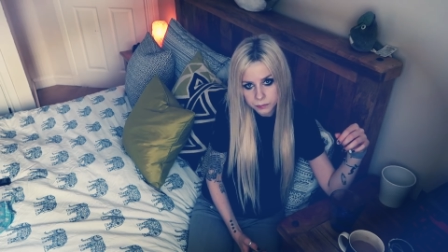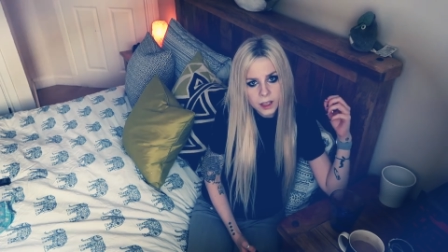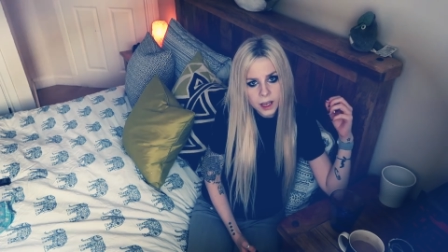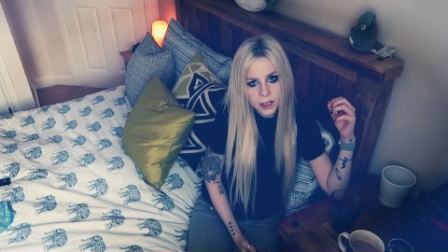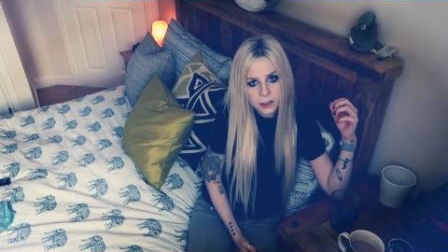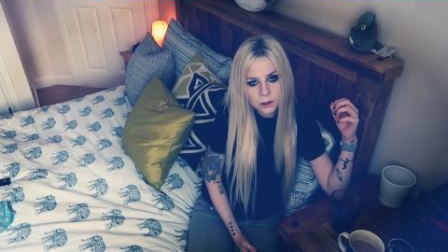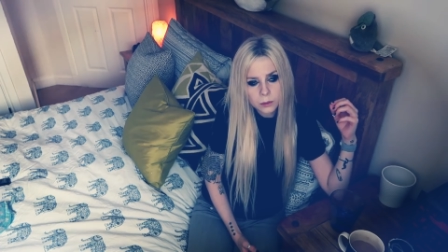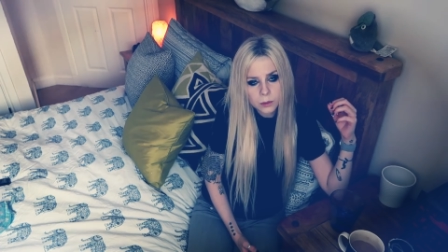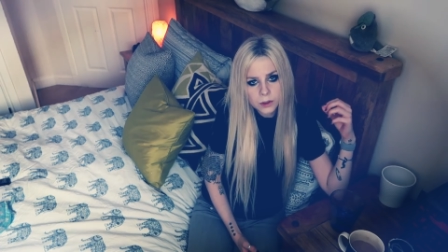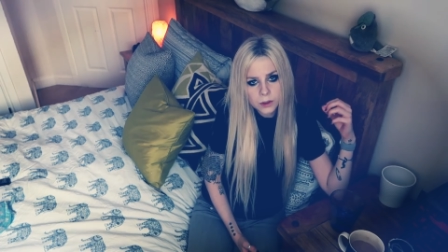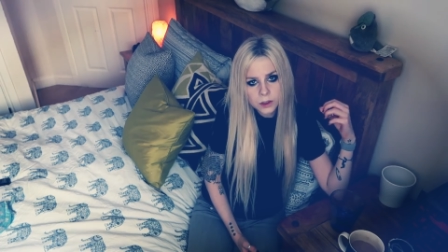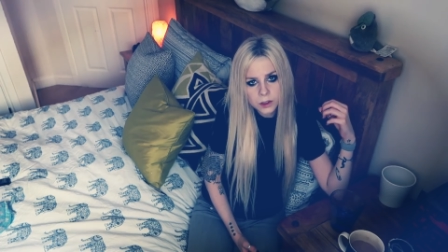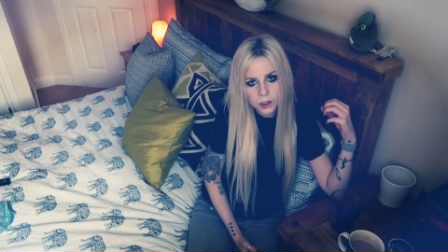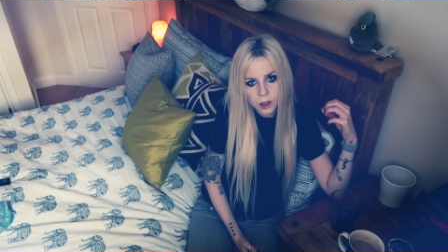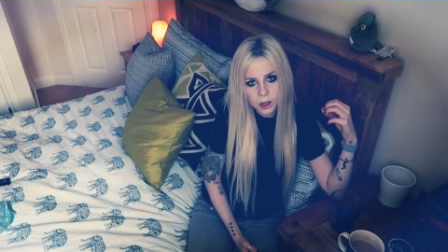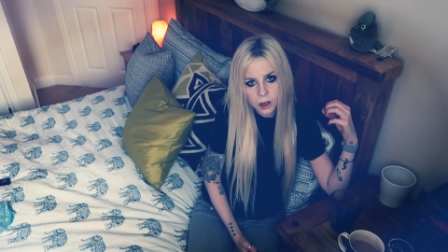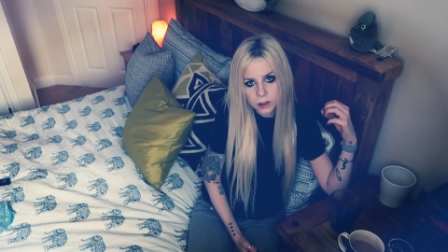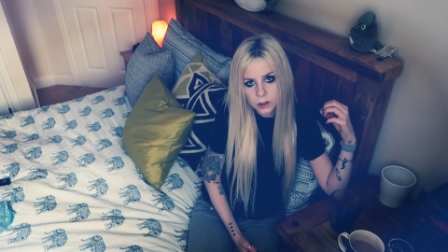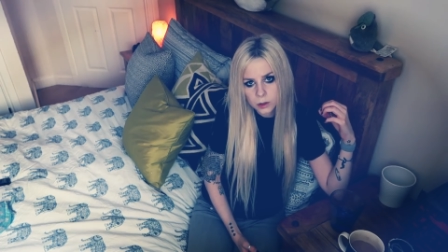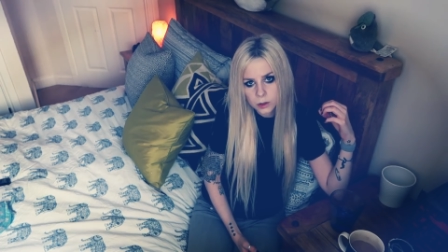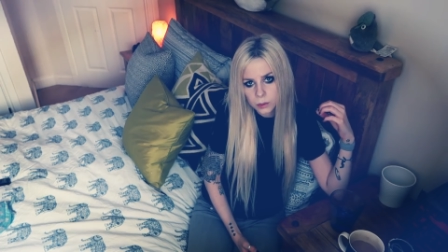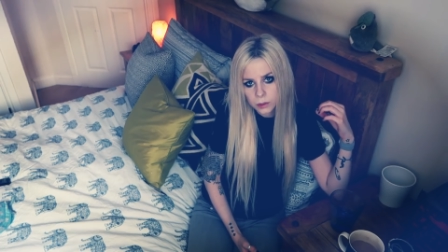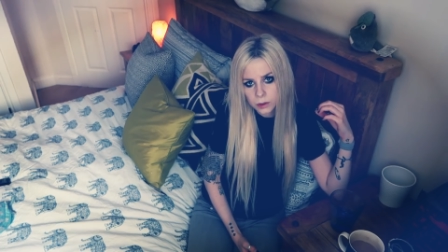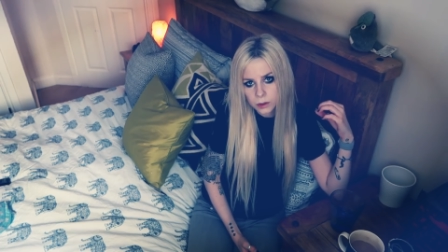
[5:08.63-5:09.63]
Ted was
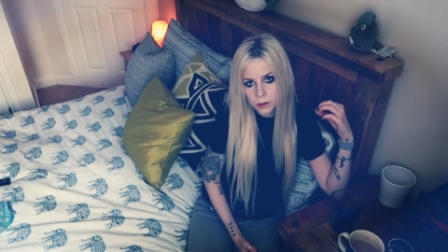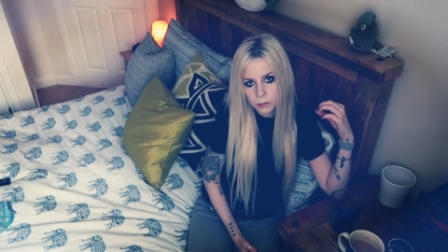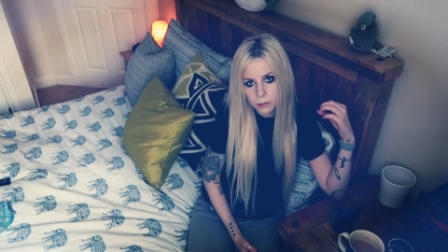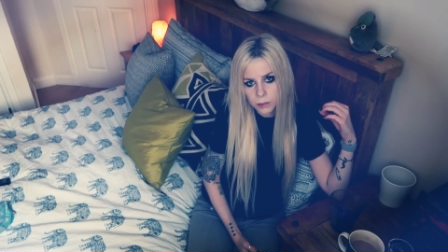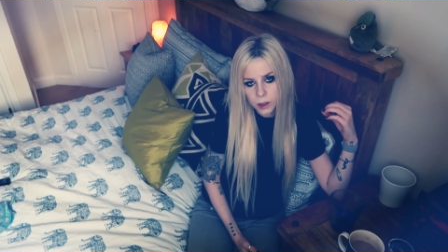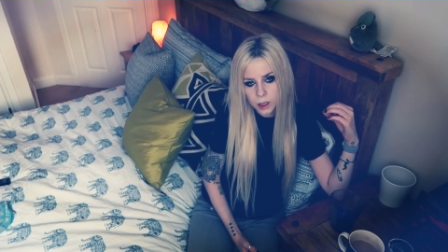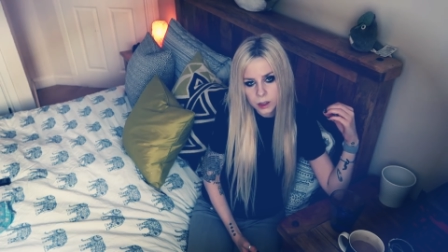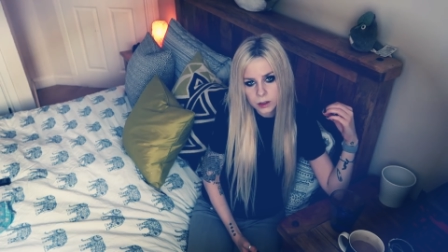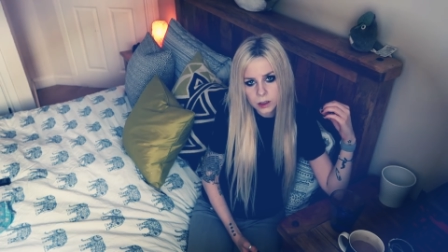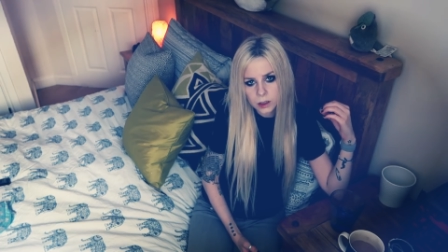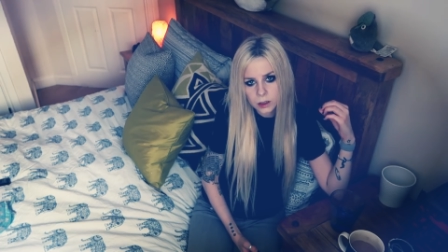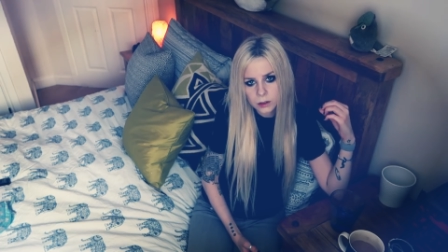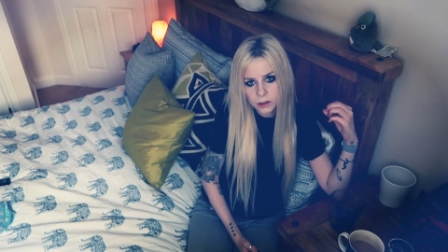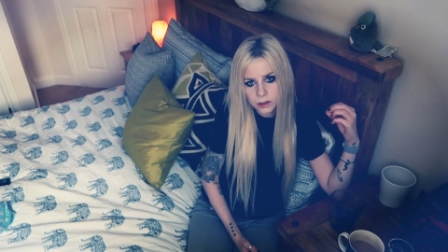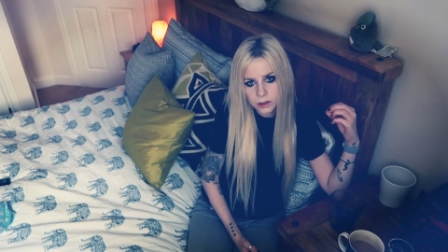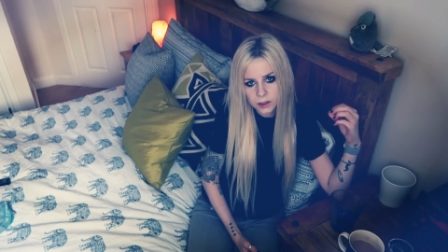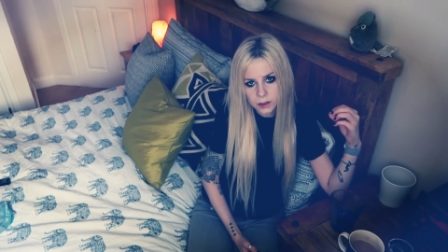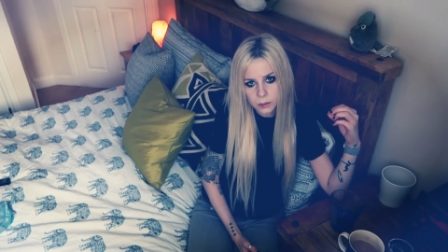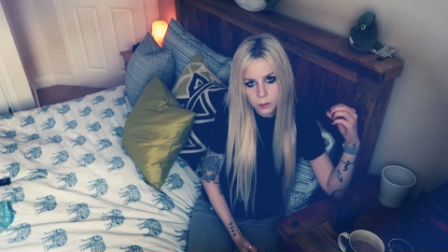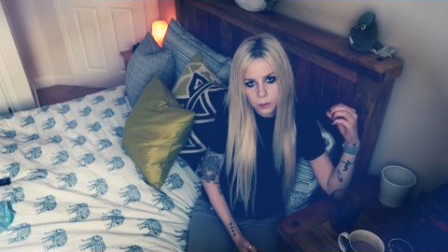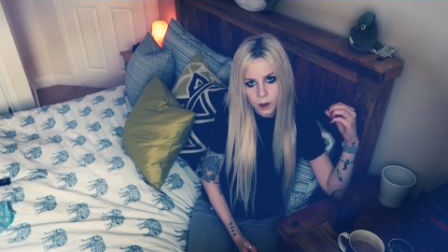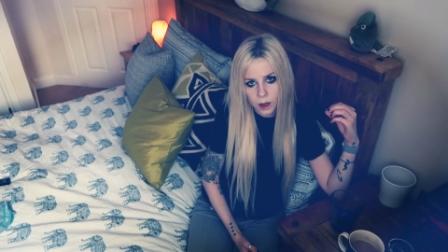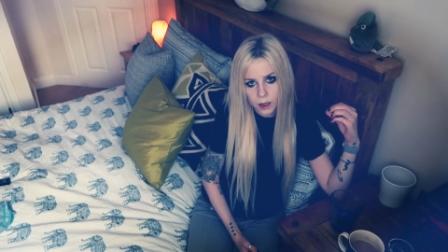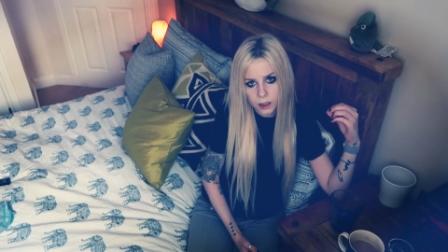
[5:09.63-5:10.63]
charged with the murder of
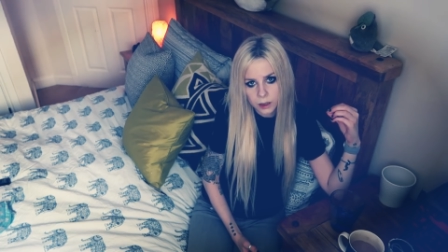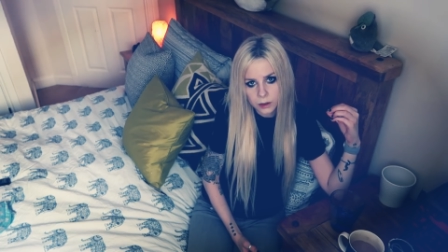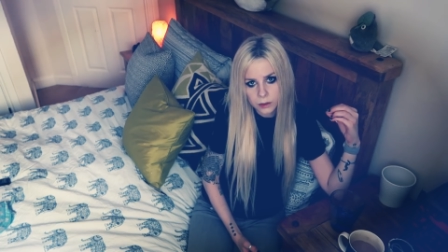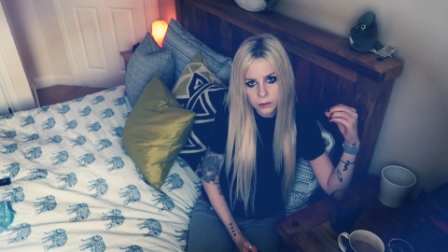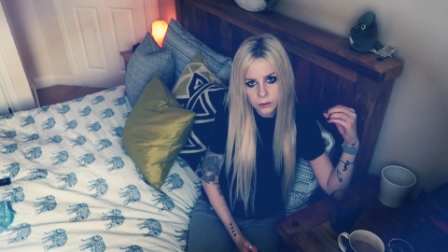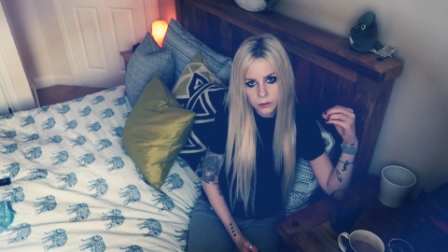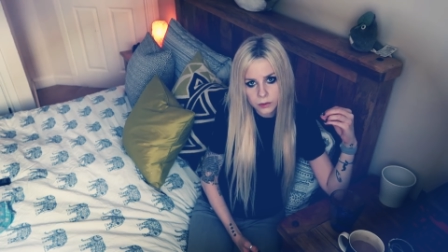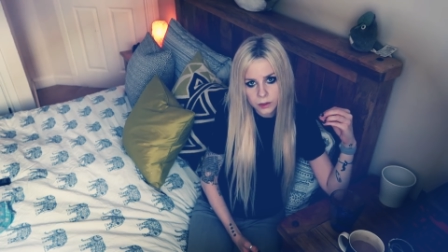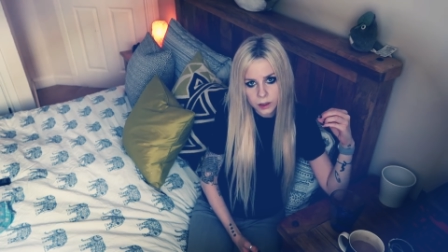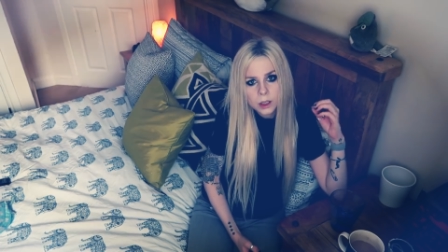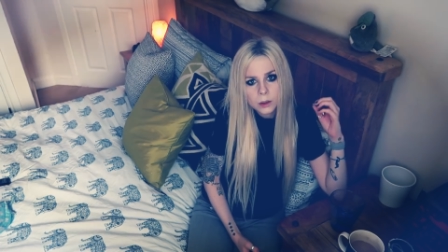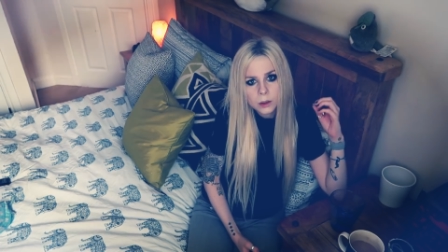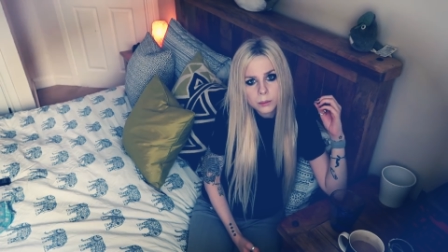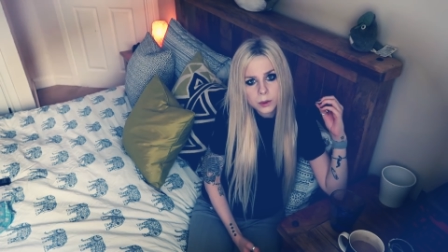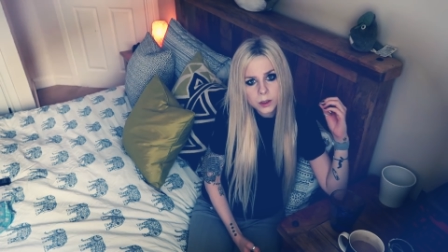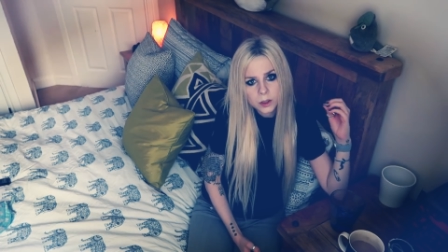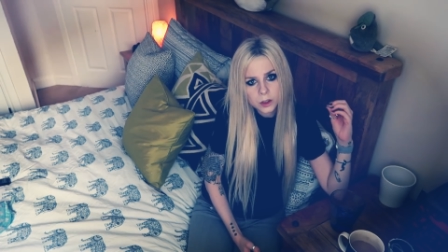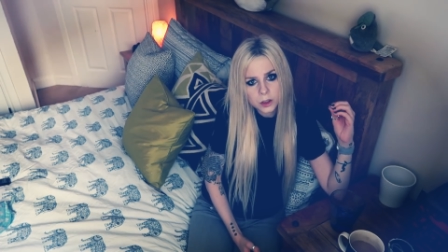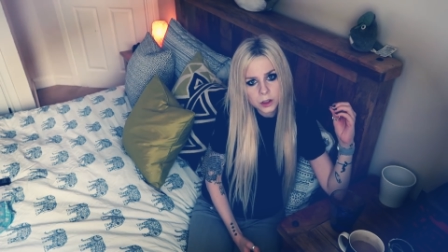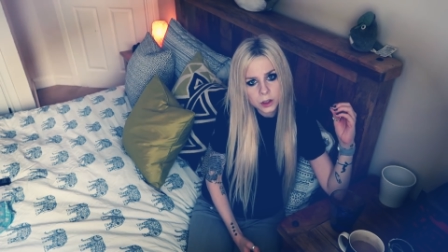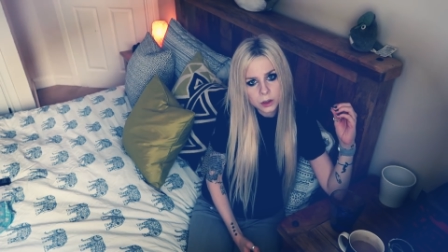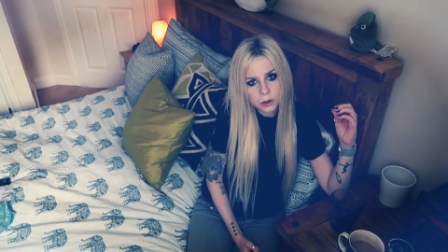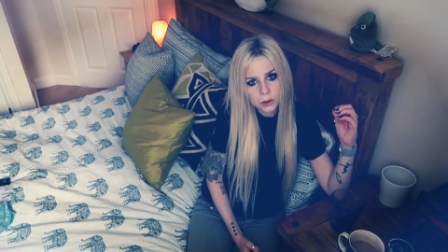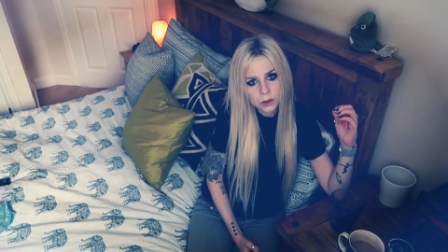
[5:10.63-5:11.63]
his wife,
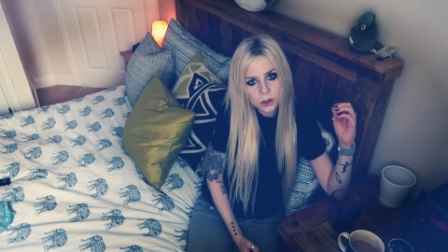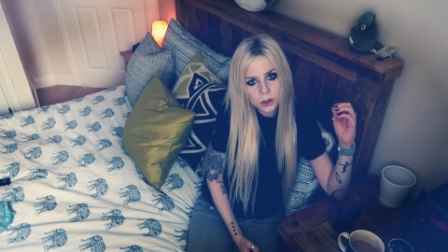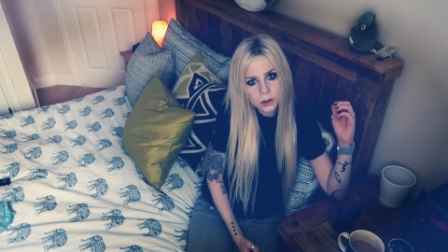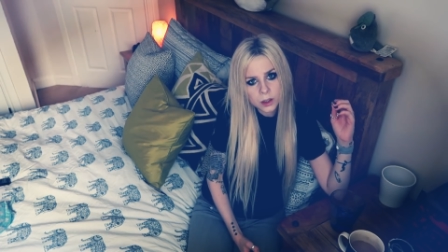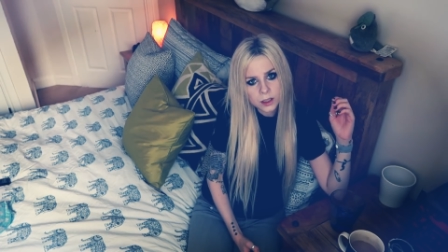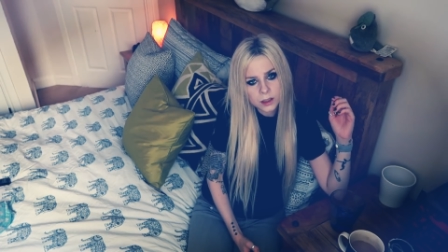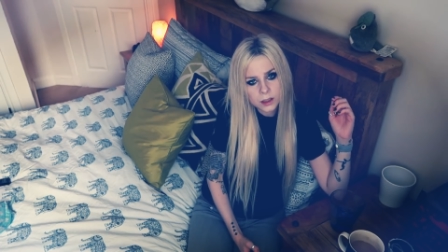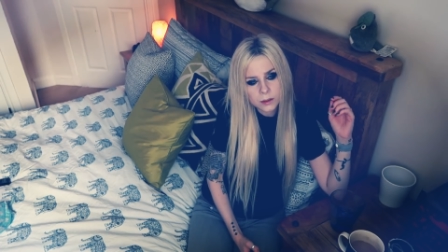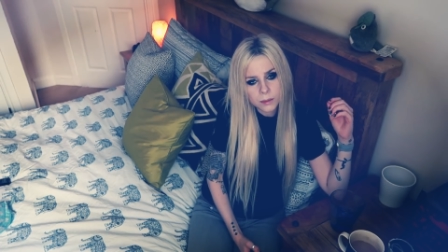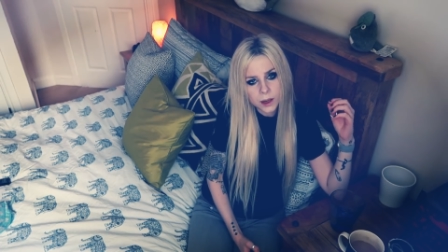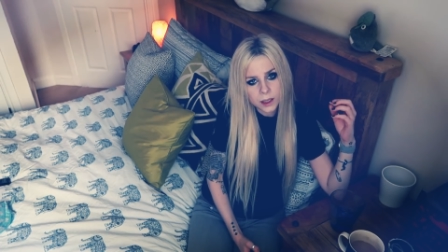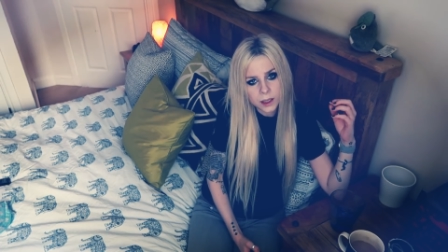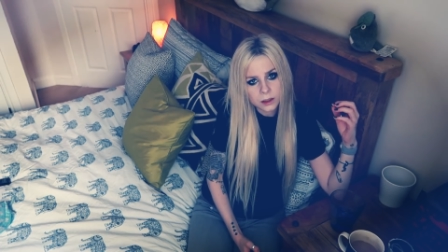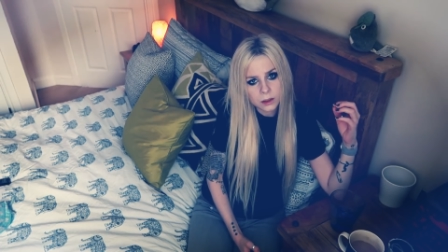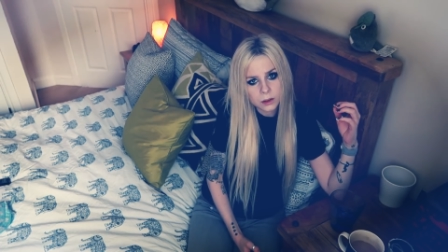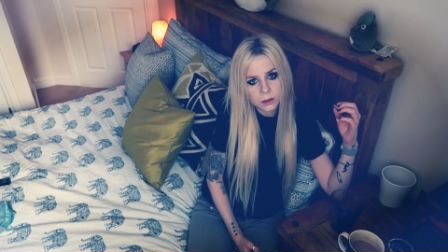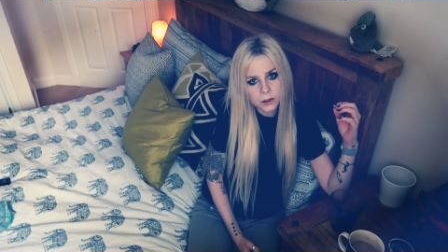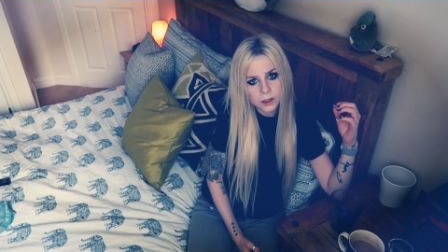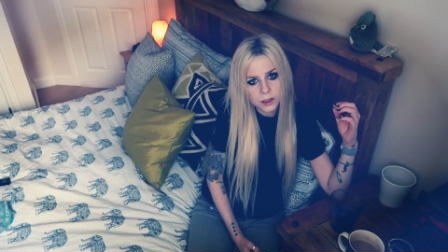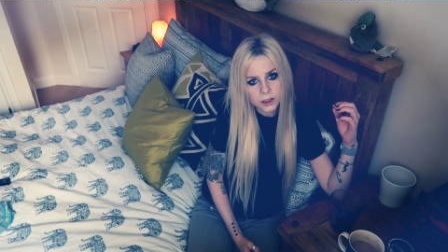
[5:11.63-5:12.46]
but due to his mental